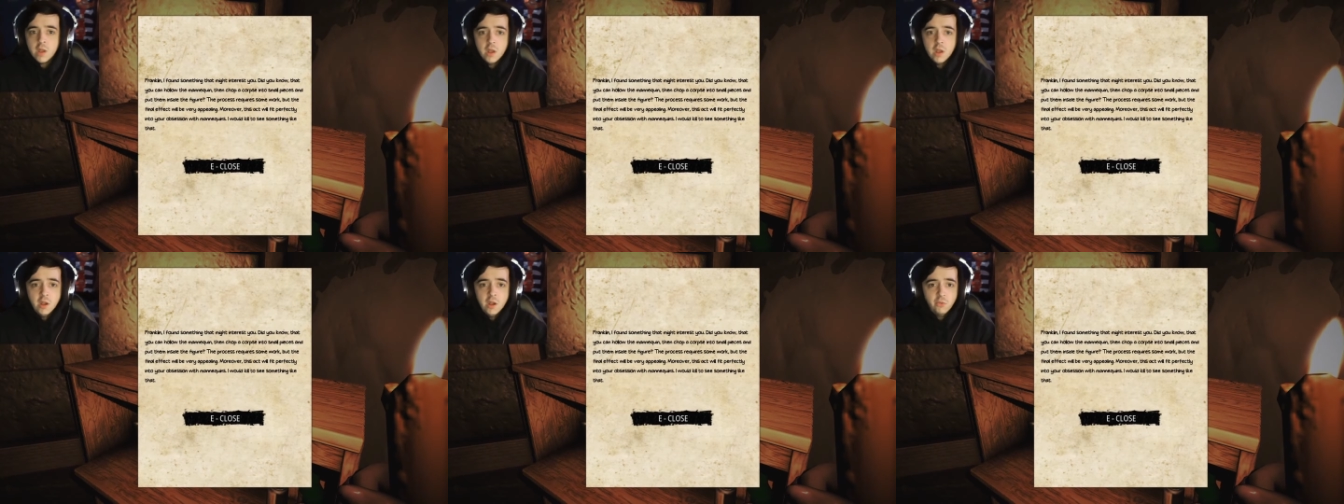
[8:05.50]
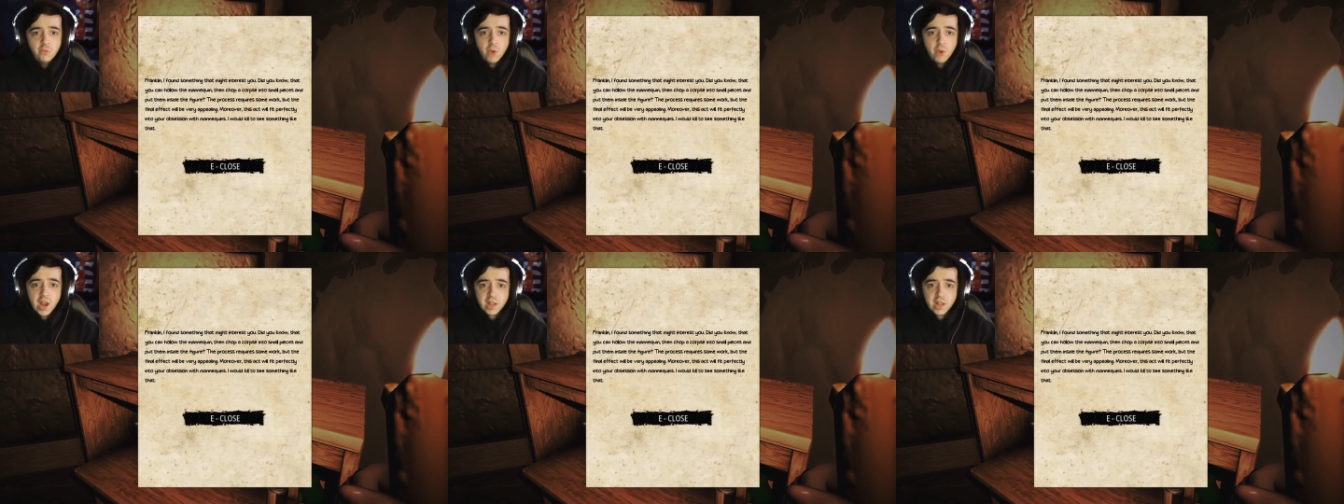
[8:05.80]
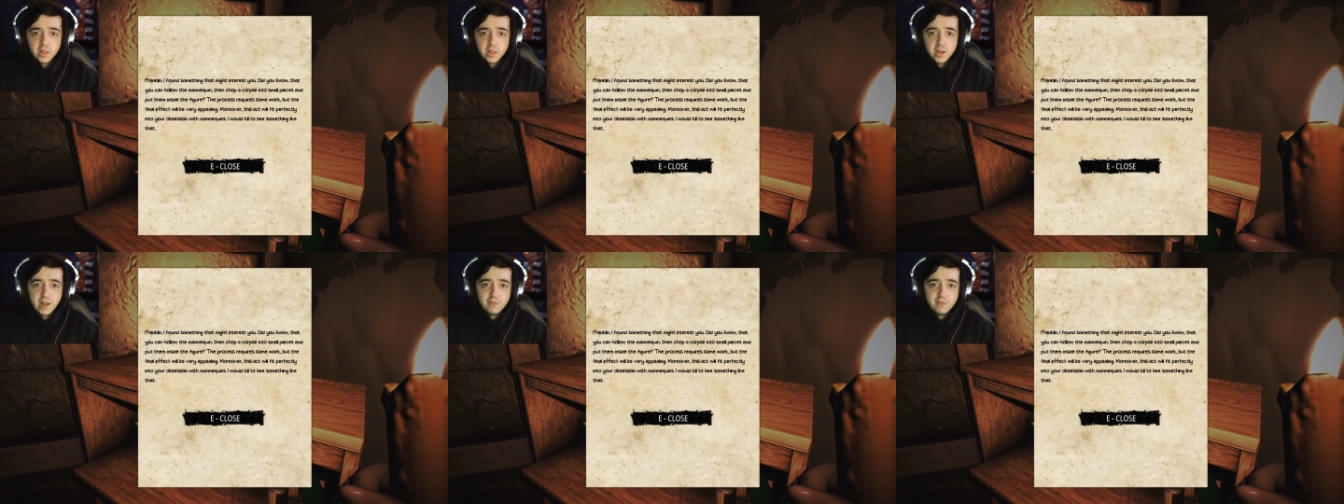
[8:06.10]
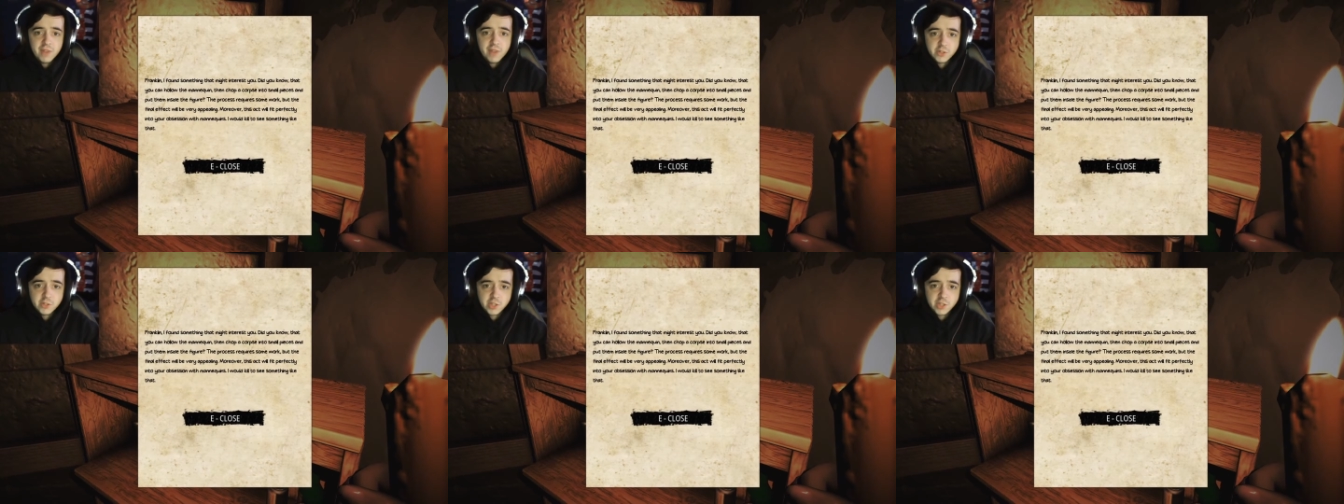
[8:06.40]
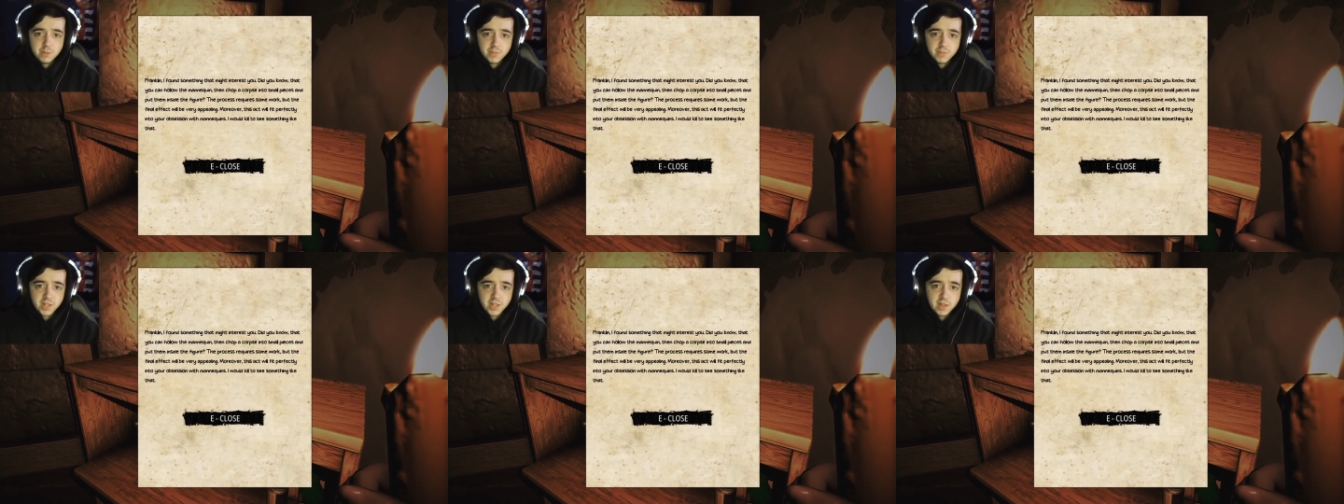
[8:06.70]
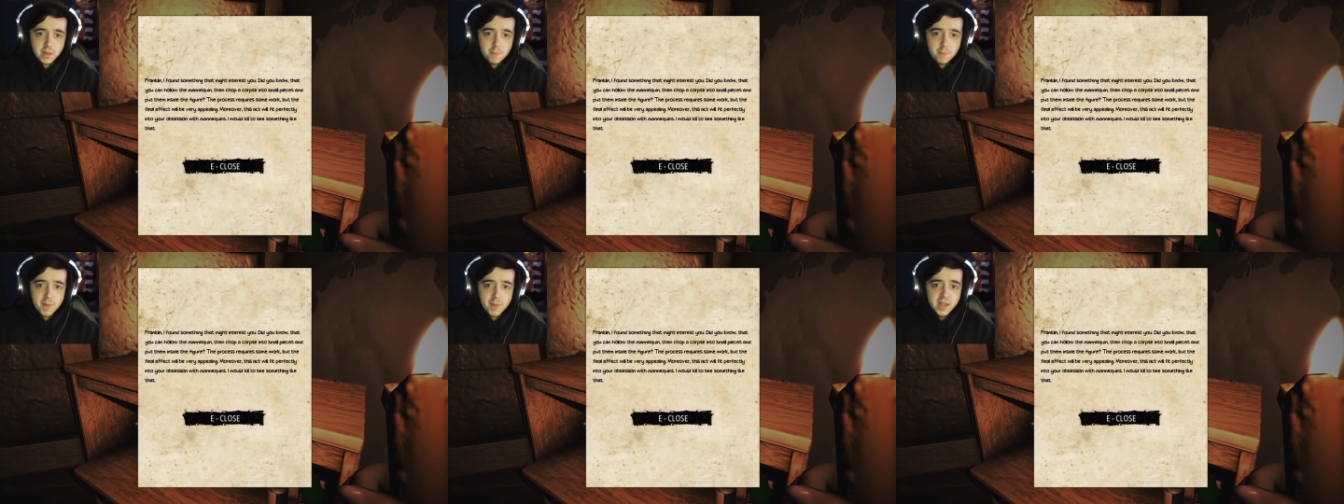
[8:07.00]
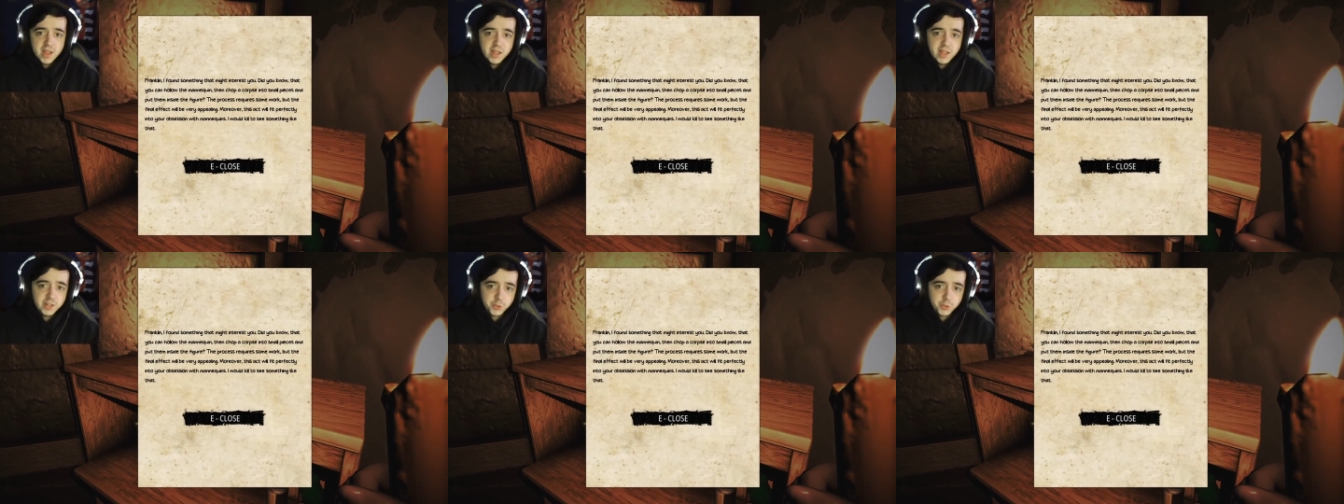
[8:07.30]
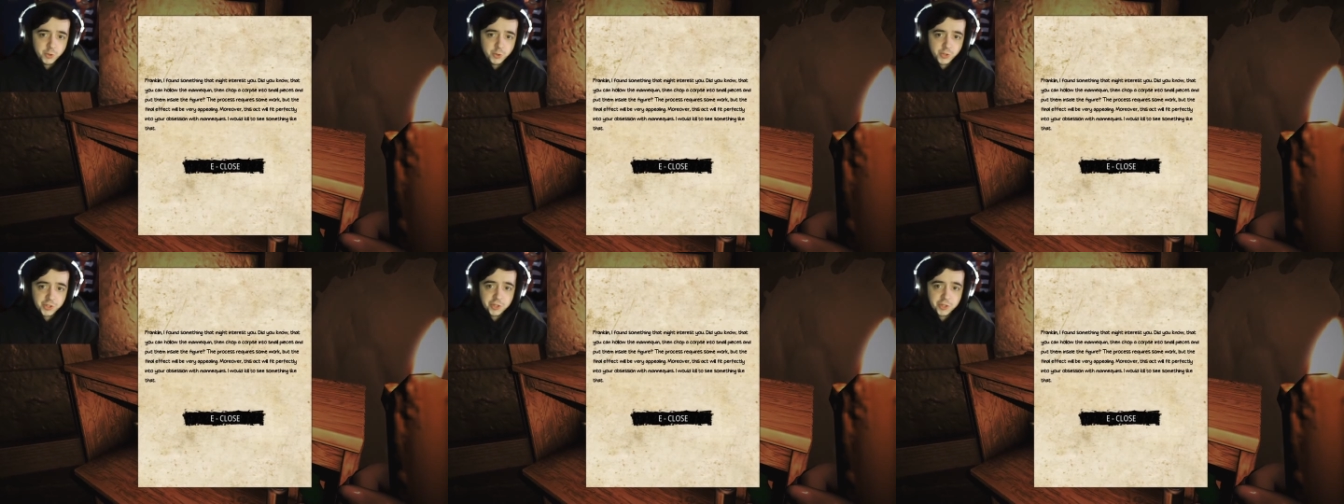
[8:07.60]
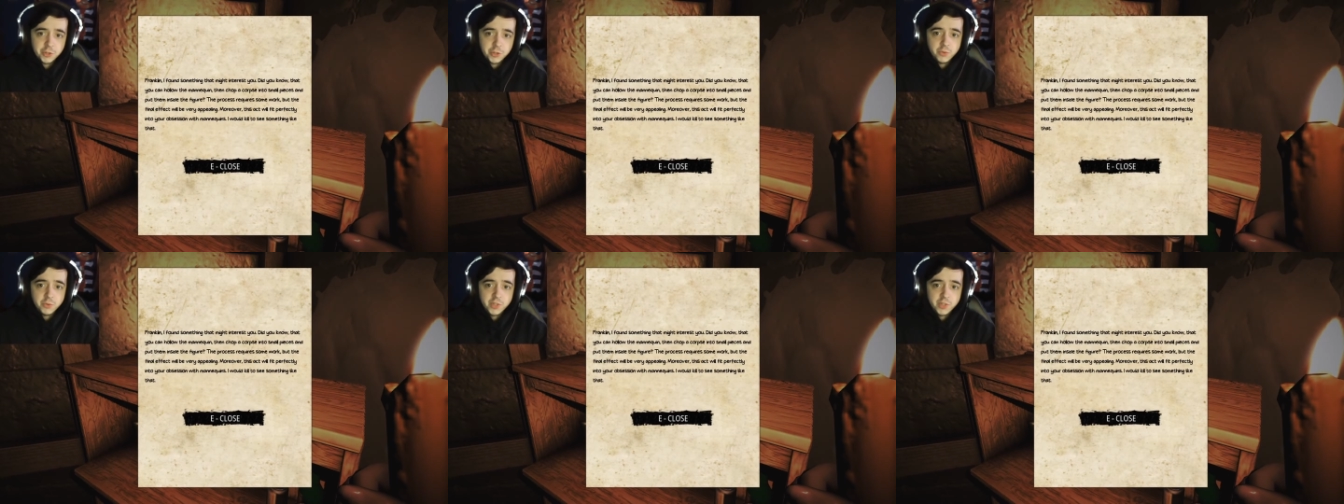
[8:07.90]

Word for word: Franklin, I found something that might interest you.